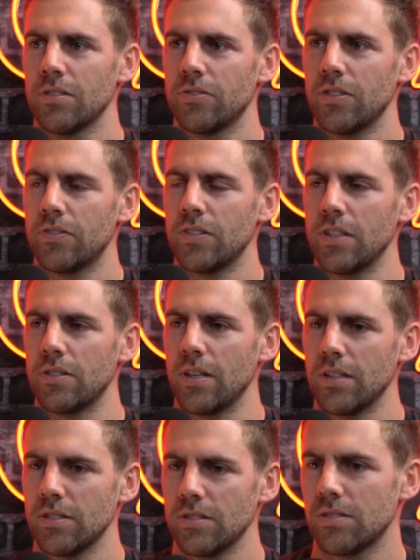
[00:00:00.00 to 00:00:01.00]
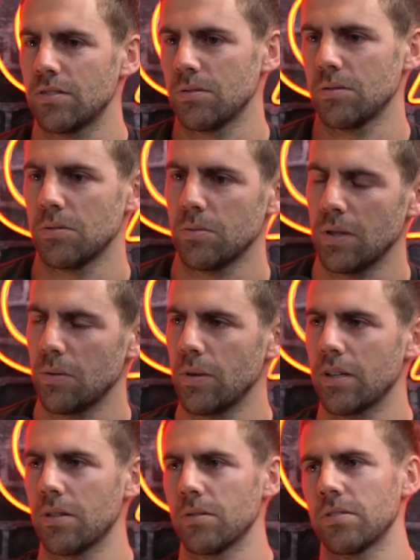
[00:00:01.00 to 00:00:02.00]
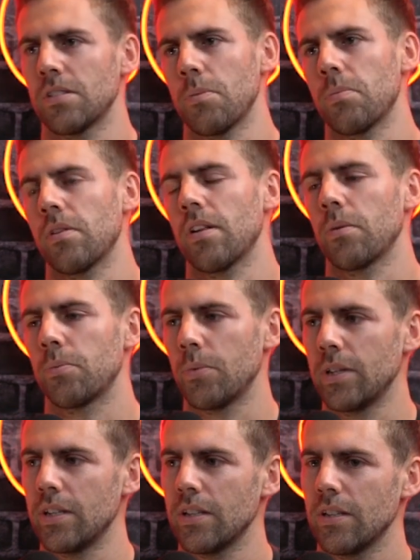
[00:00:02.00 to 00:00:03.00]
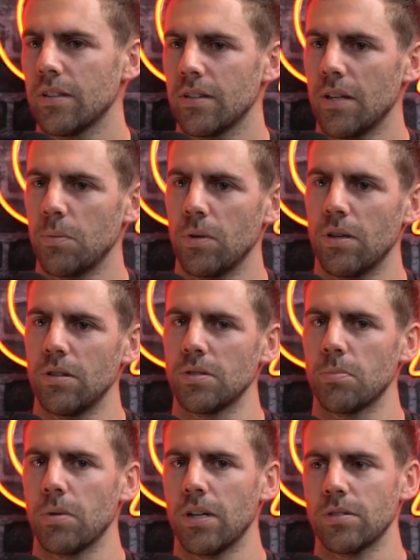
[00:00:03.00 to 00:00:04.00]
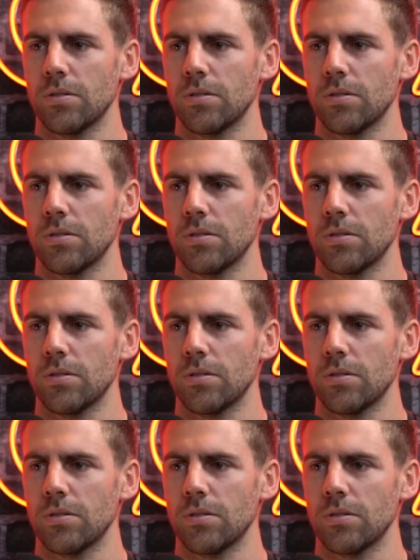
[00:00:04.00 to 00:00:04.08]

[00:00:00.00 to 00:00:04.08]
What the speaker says: 15 runs or 1 wicket or something that we lose it by.